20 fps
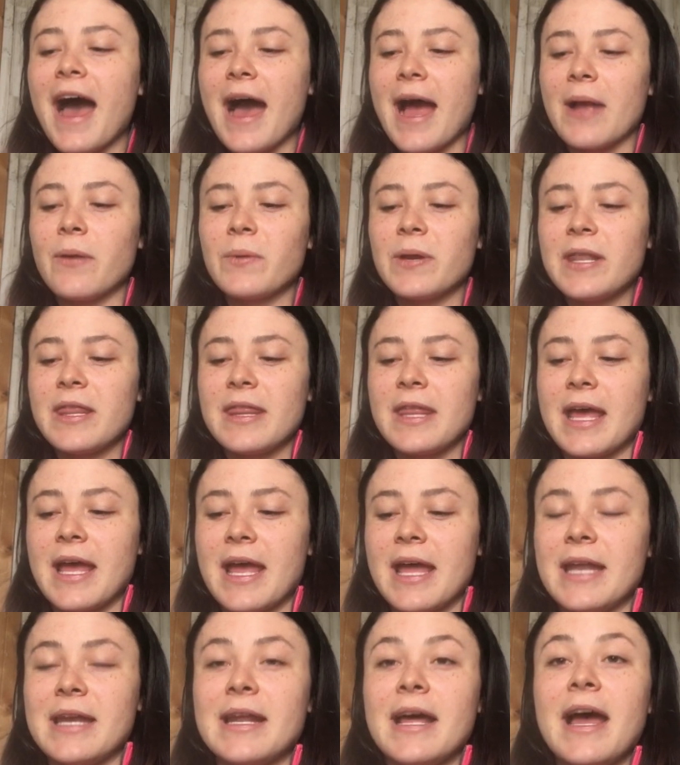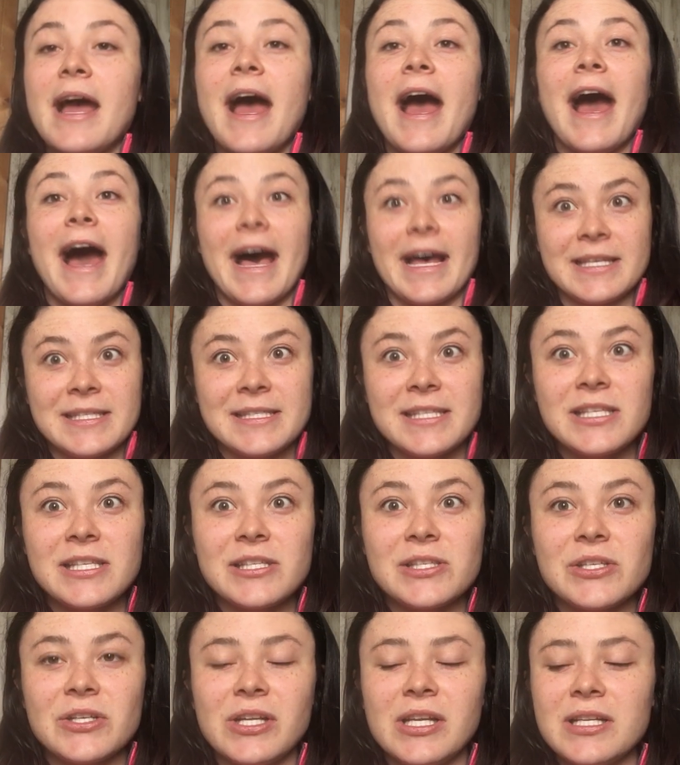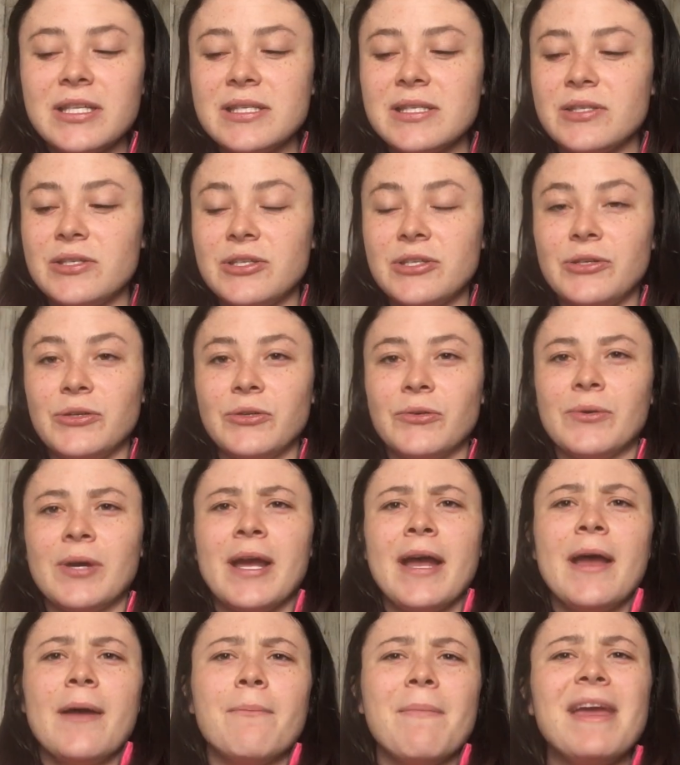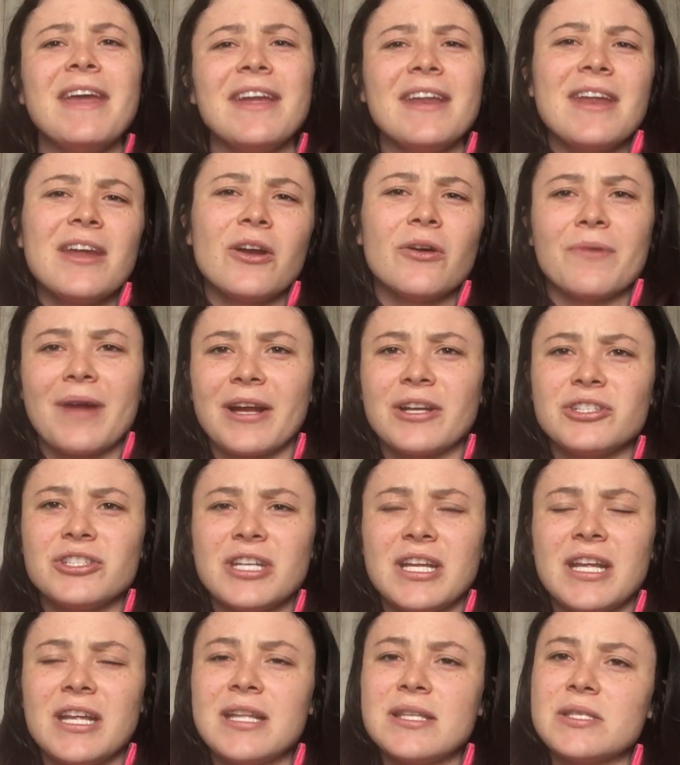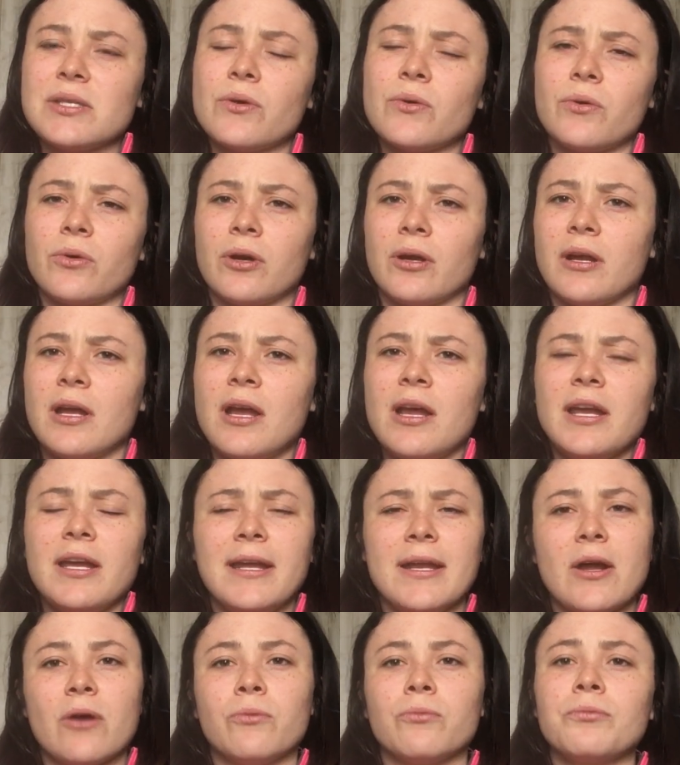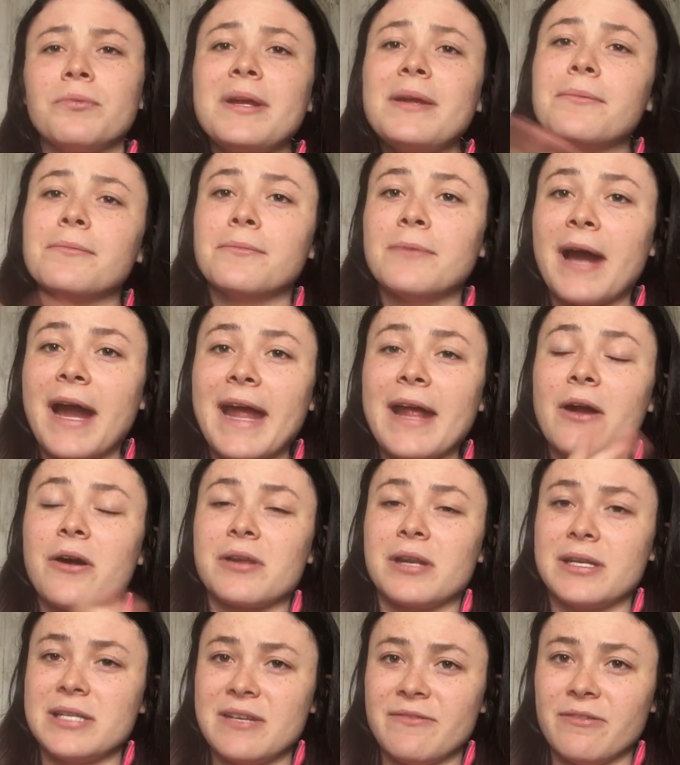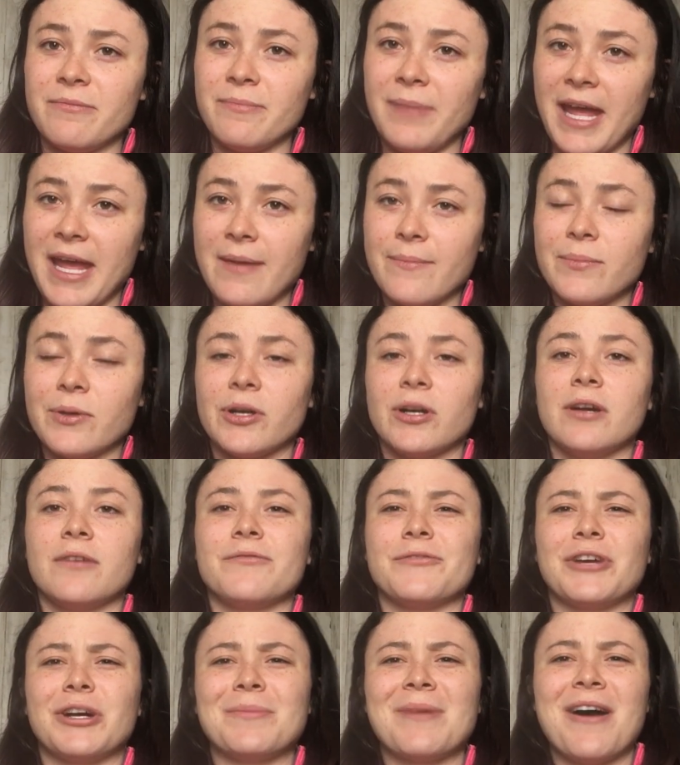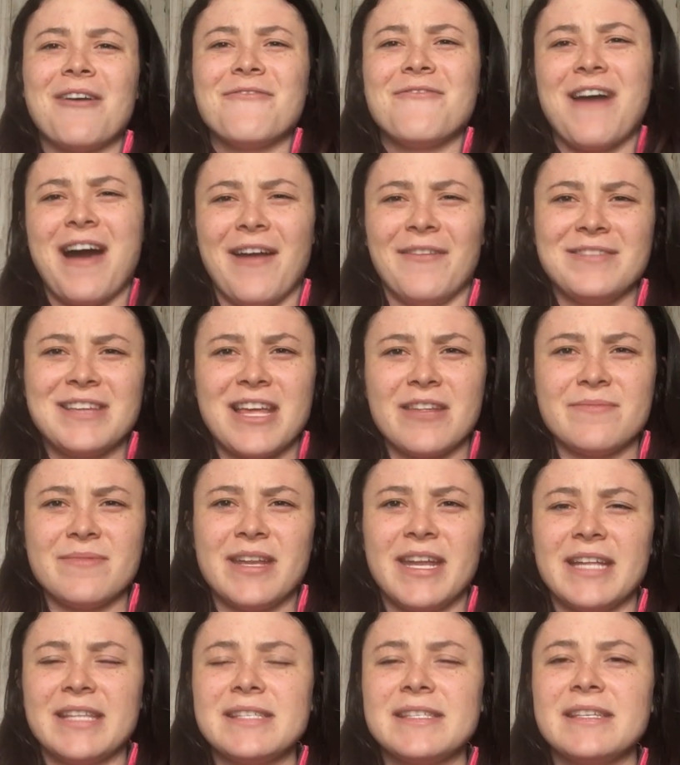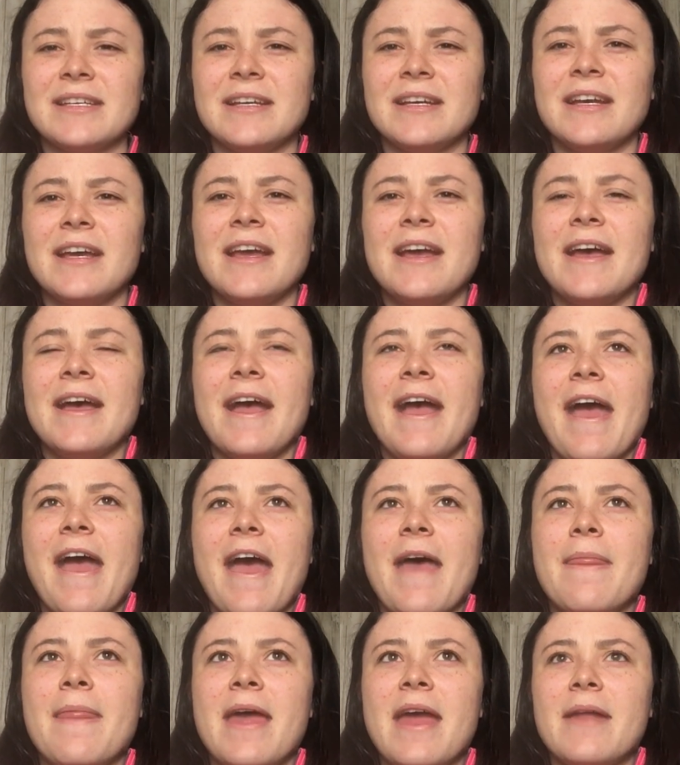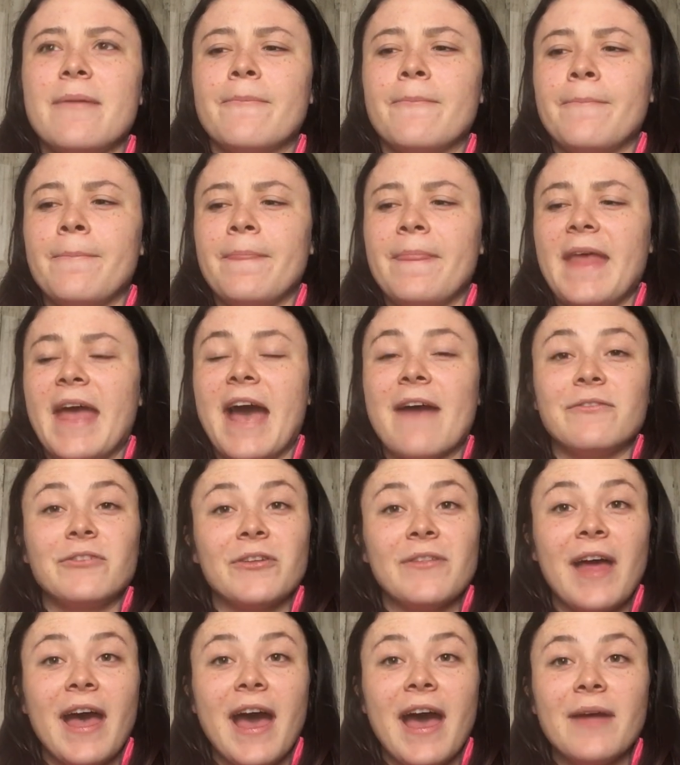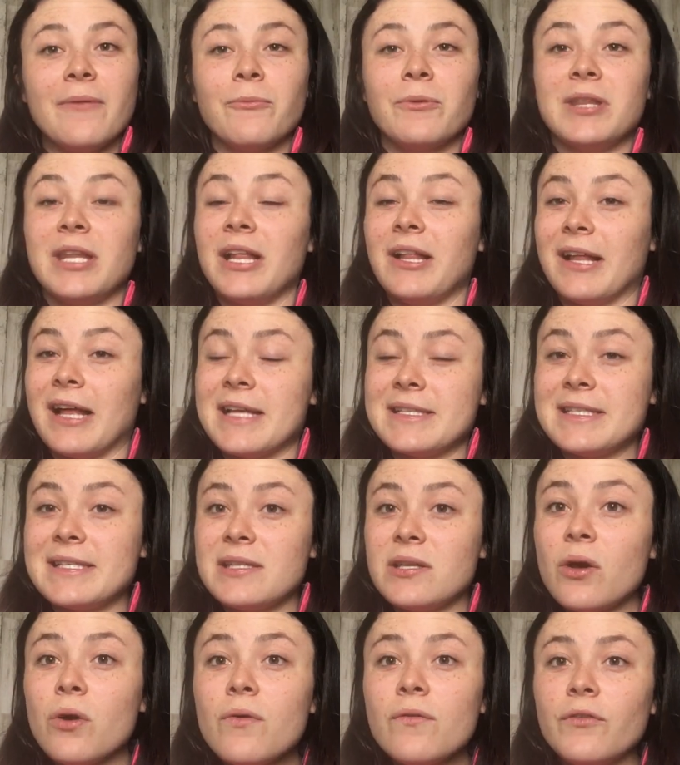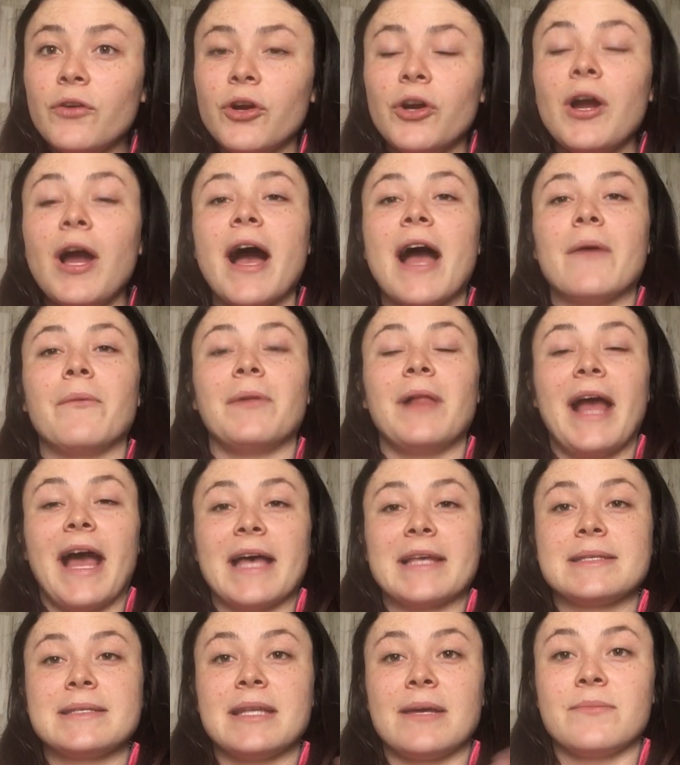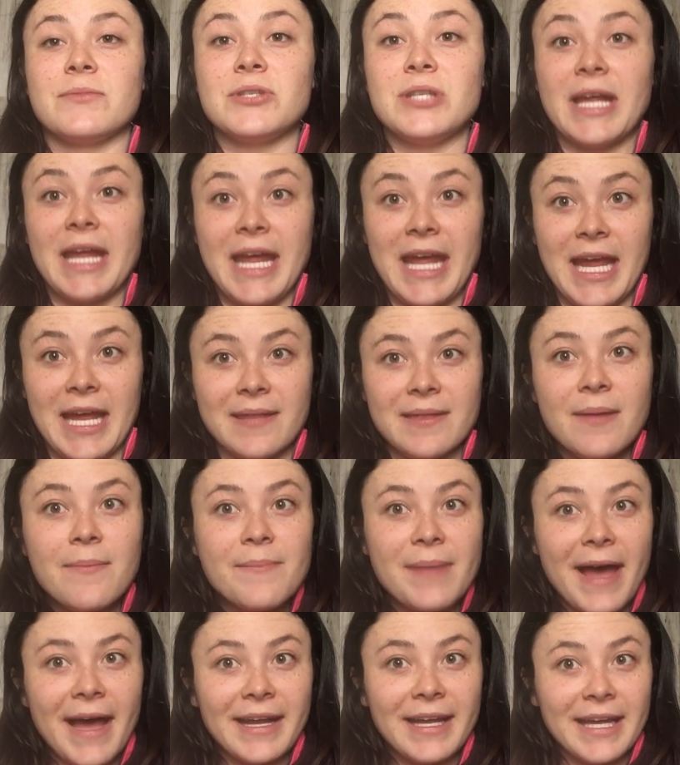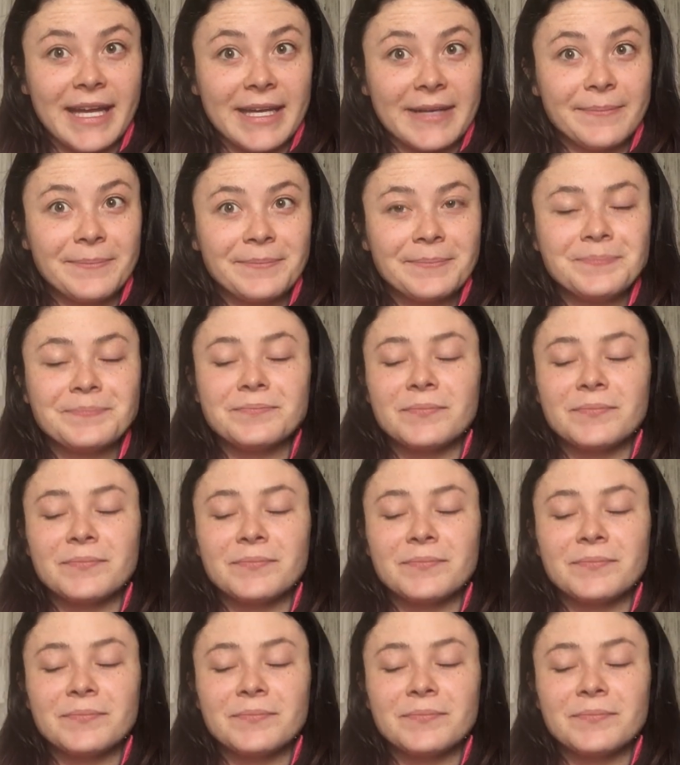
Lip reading: I would then ask the students to make any corrections or, rewrite on a different paper for about 5-10 minutes. And then after that, when the class is over, I will ask them to hand them back in.